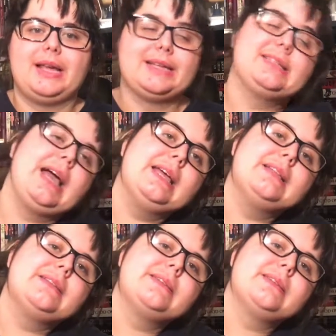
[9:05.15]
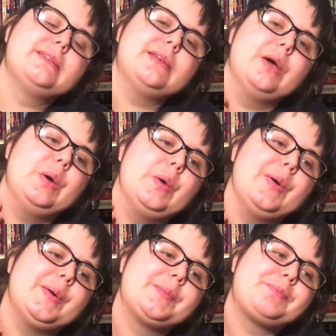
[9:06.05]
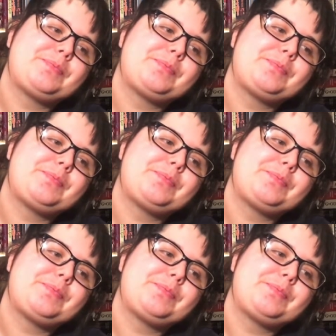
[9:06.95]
like science, so